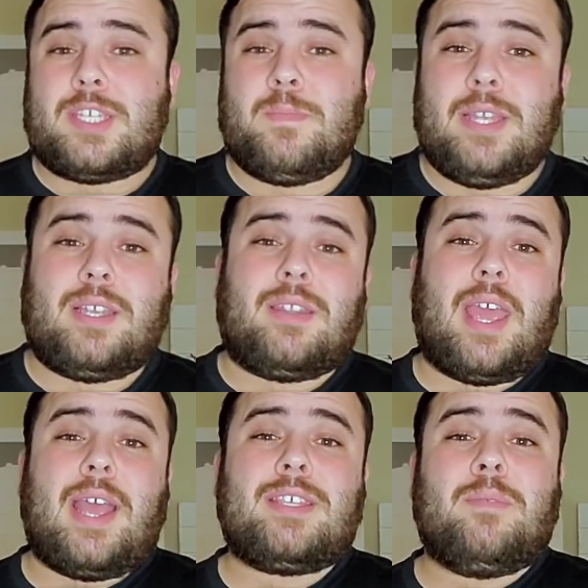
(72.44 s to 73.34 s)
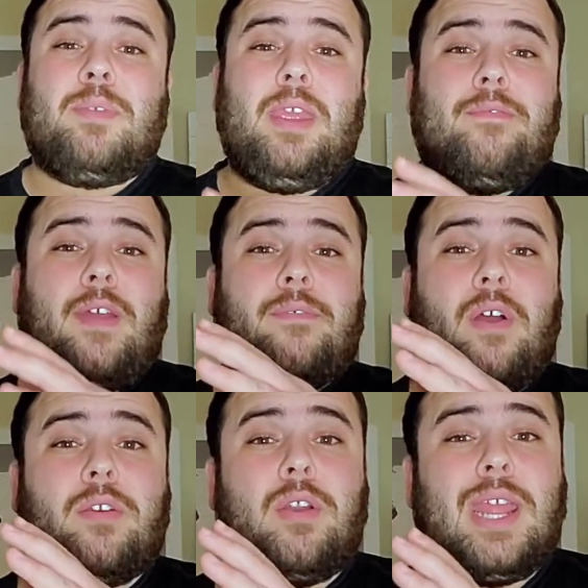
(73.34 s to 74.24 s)
means that the S&P
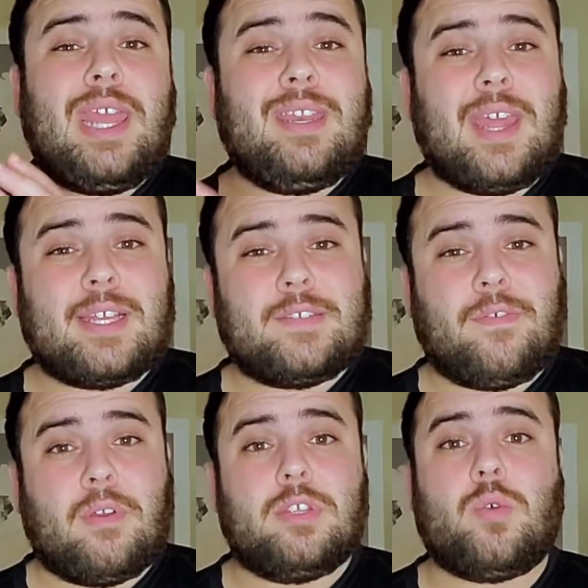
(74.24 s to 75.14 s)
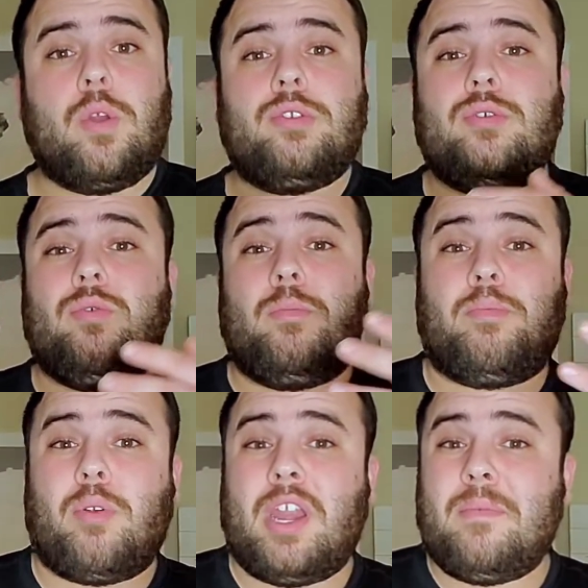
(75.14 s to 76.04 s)
500 index fund is going to
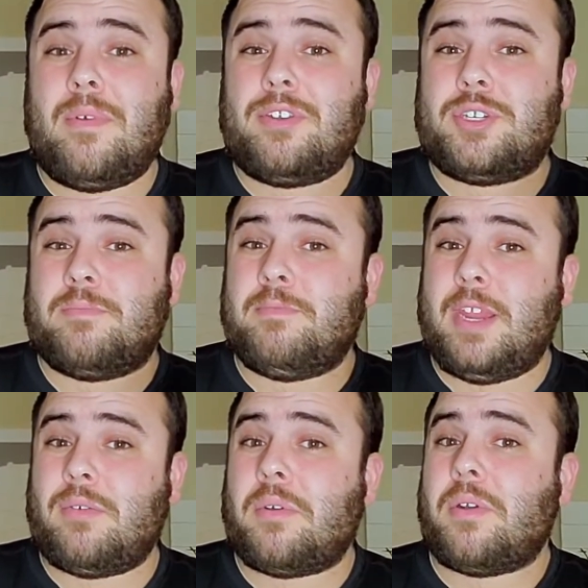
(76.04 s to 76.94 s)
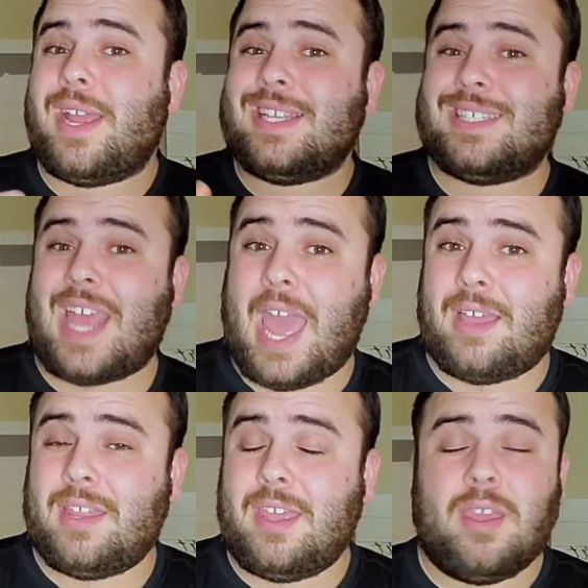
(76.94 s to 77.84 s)
pretty much mirror
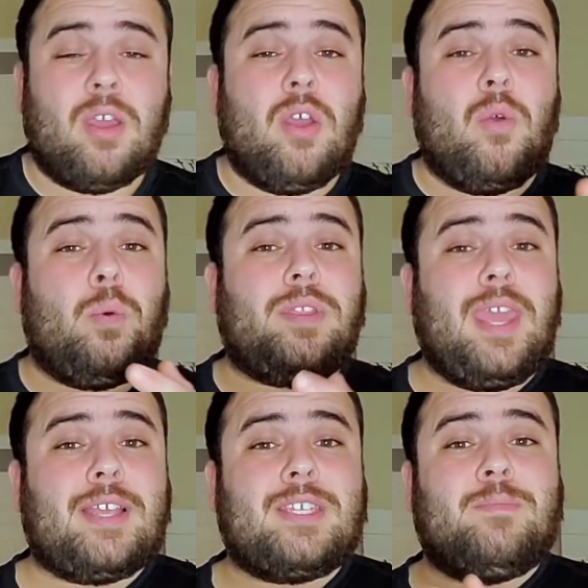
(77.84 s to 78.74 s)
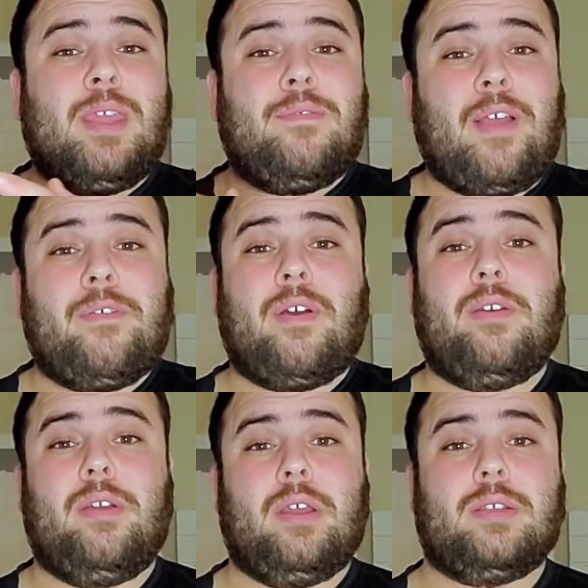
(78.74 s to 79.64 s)
exactly what the S&P
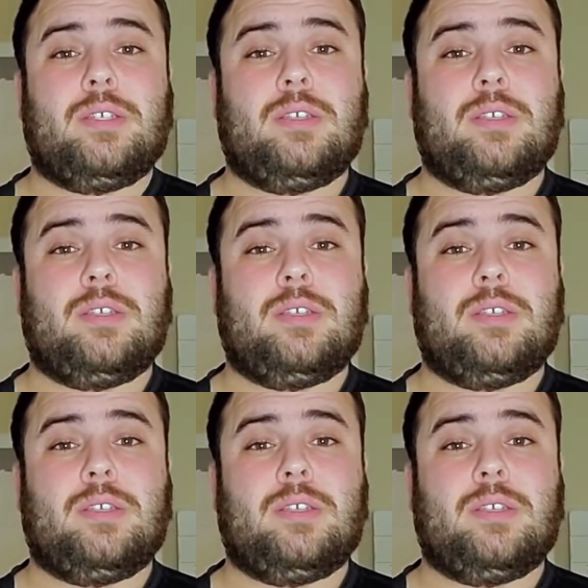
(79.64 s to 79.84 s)
500 does.